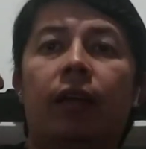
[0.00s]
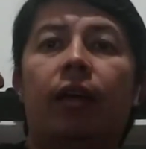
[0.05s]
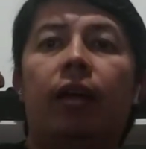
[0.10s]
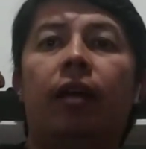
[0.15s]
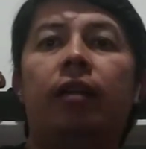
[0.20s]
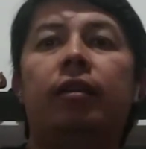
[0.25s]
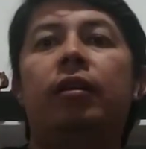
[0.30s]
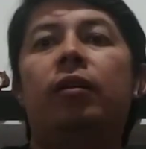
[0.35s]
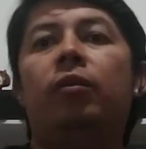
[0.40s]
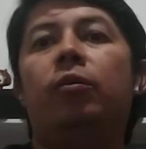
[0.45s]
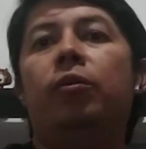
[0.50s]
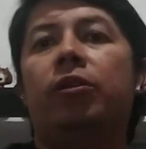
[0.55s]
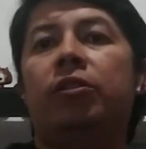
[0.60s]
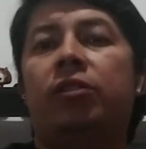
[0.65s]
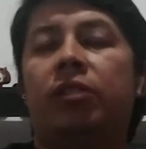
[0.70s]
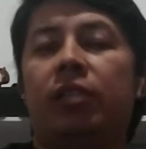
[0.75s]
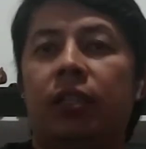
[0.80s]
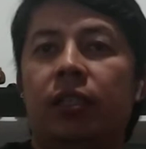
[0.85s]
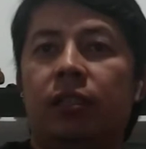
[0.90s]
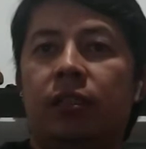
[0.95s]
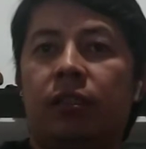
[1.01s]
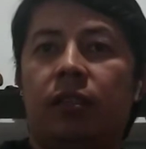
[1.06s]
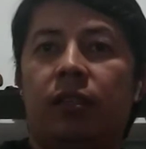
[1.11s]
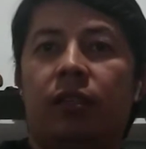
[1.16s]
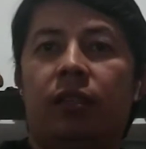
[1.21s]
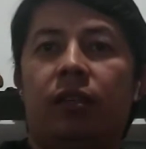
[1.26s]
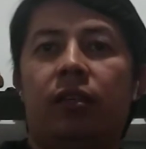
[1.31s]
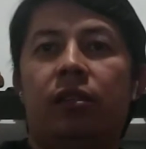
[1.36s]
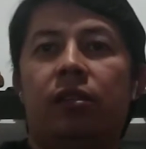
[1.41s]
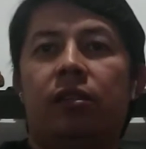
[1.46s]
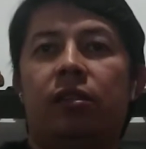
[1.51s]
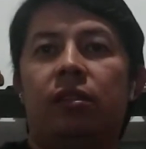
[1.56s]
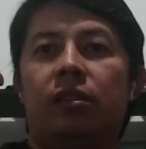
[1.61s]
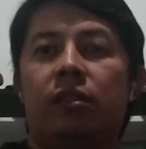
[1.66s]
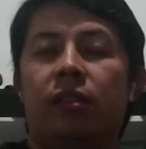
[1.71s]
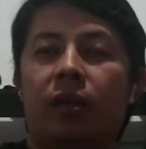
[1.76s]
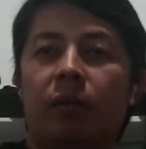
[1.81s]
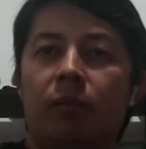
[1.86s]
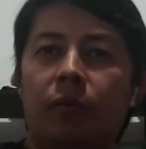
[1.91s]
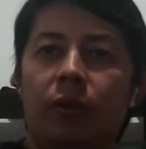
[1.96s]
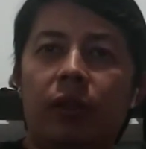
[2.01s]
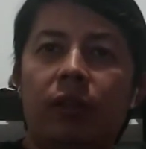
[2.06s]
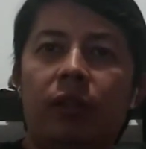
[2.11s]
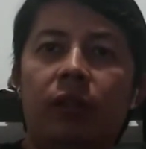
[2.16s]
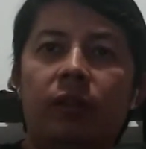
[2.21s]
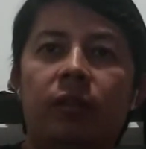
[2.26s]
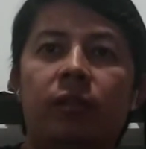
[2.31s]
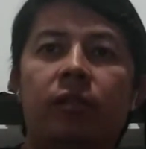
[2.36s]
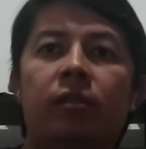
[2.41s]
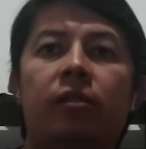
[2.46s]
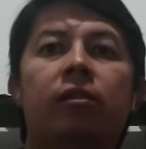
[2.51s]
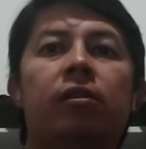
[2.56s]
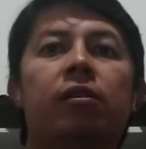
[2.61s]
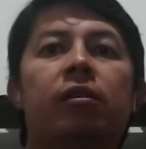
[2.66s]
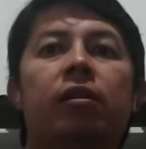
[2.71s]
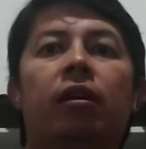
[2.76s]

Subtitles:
And there was this stimulus